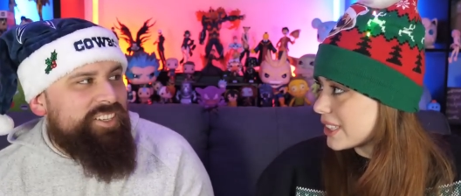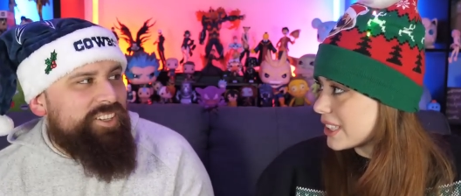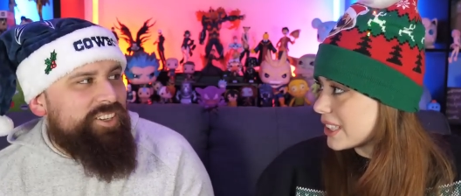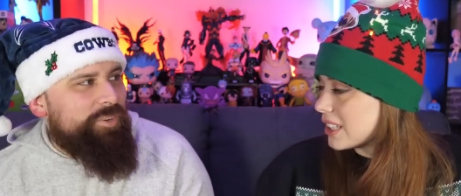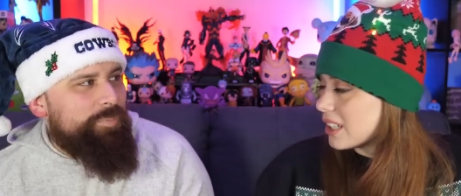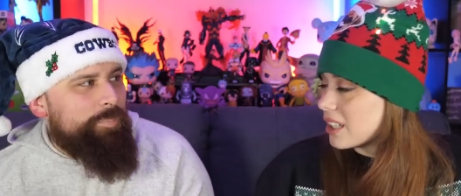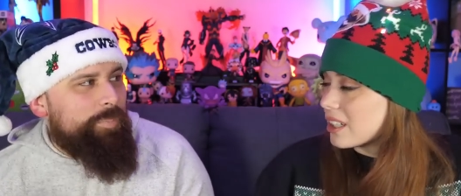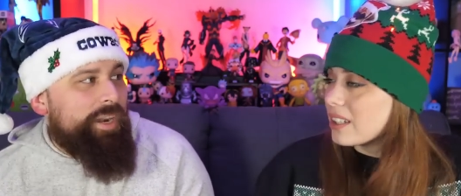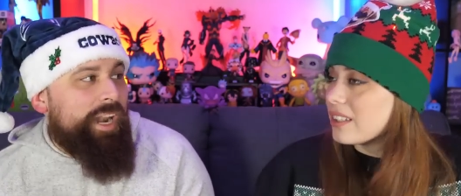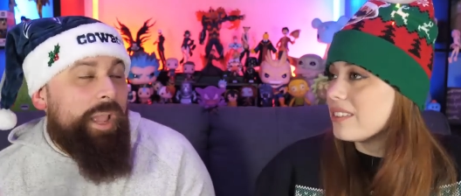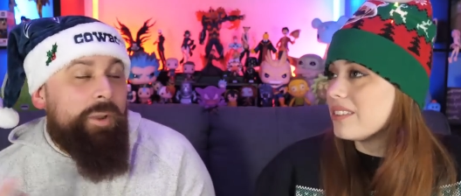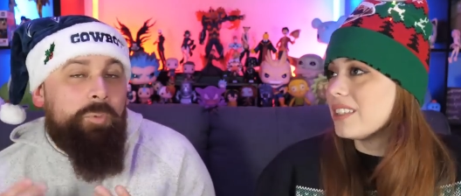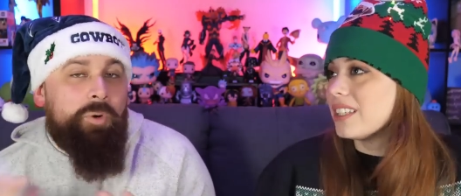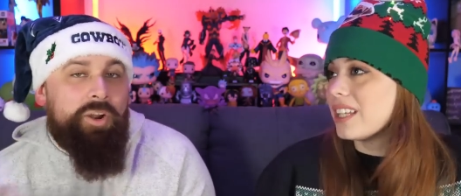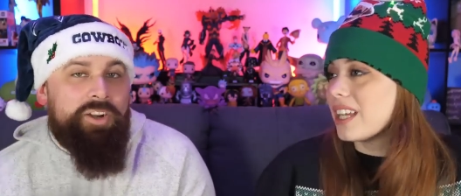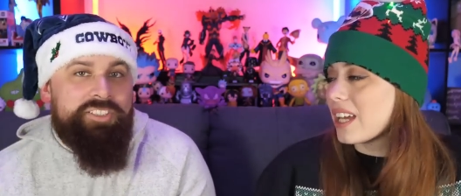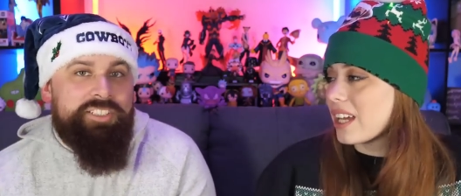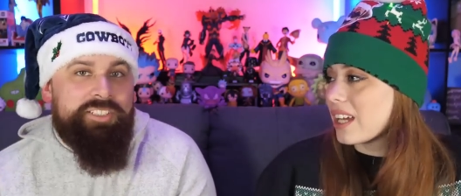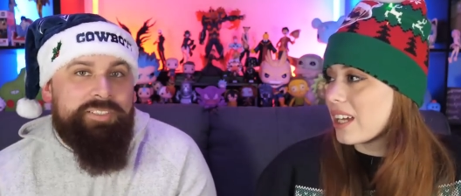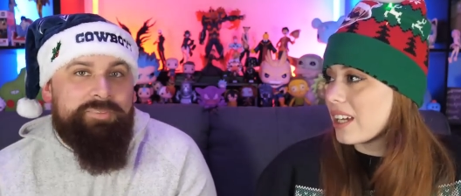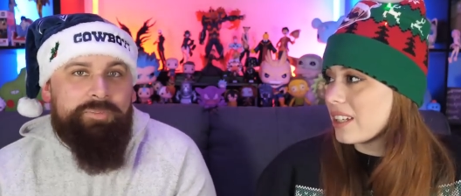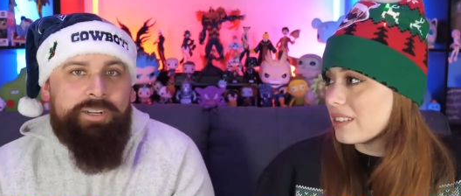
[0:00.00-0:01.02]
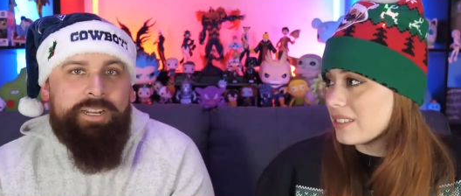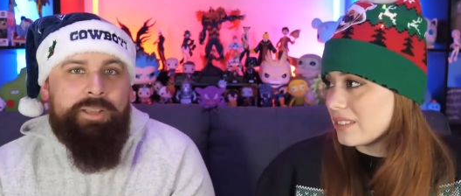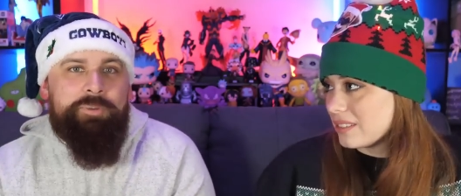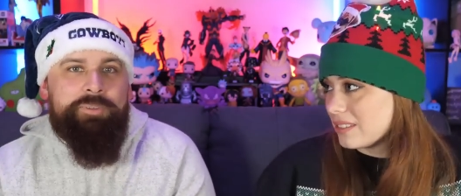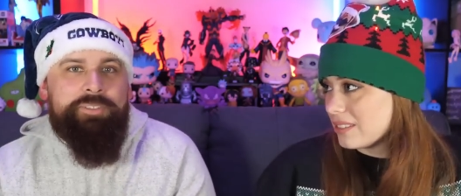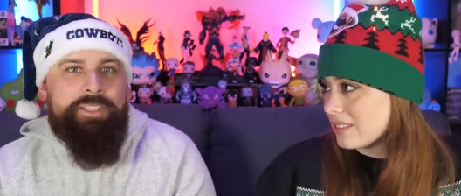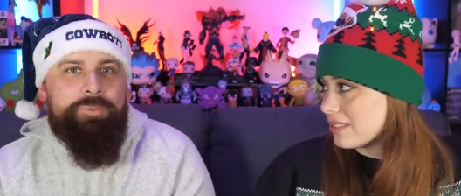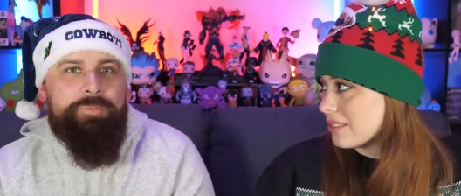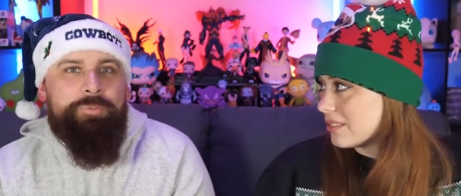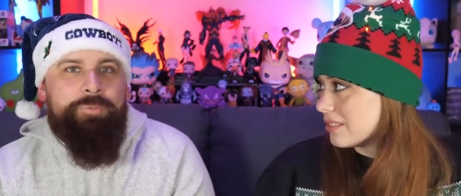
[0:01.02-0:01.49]
Speaker 1: know, but I watched yeah. it
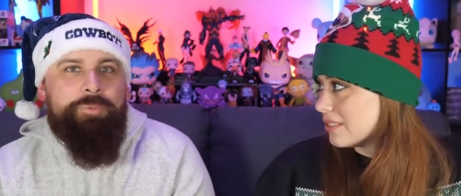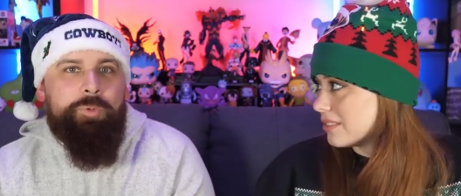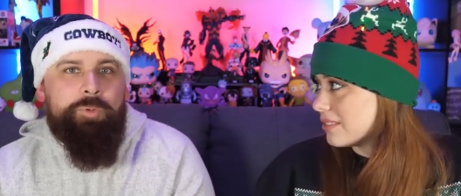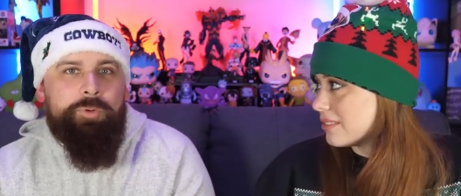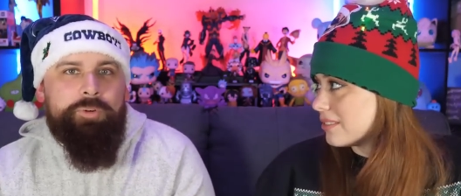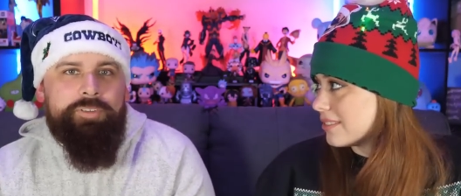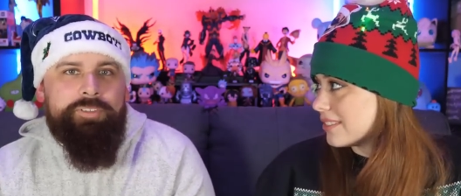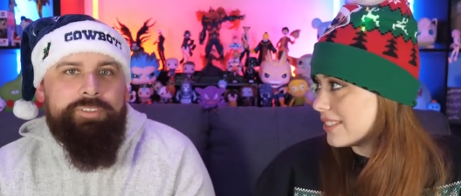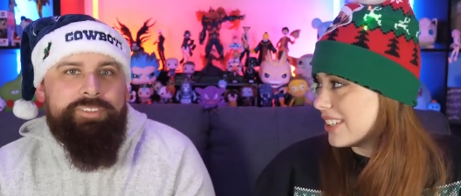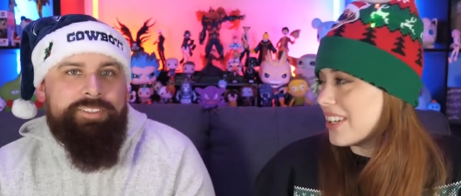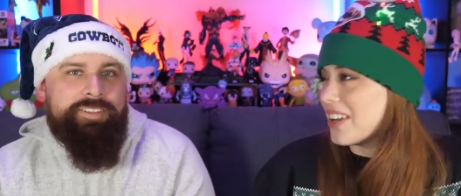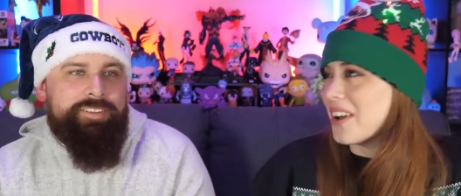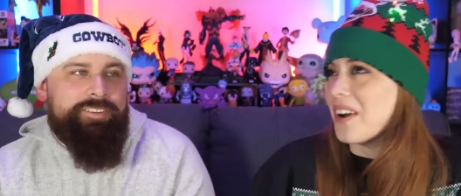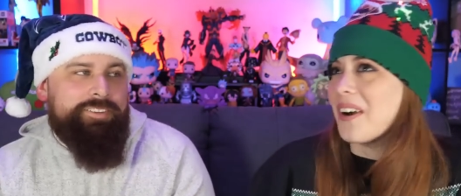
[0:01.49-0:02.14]
when I was like four. So.